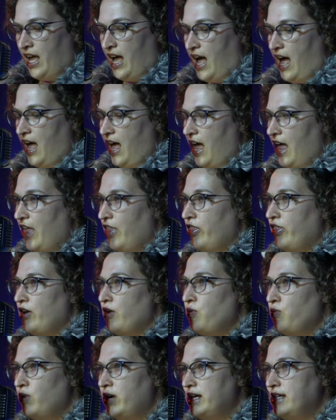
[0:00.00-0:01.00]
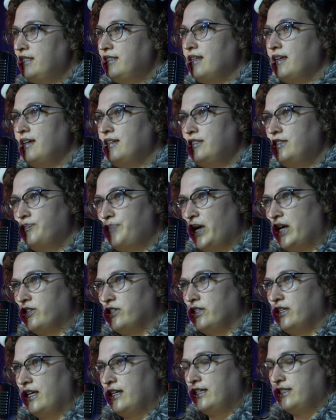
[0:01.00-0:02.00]
Uh, there was a
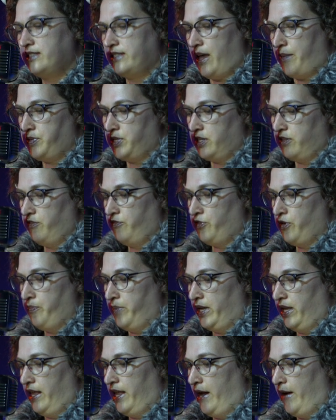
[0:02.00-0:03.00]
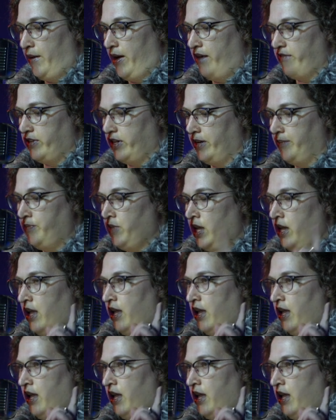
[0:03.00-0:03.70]
special exception for Bill, however.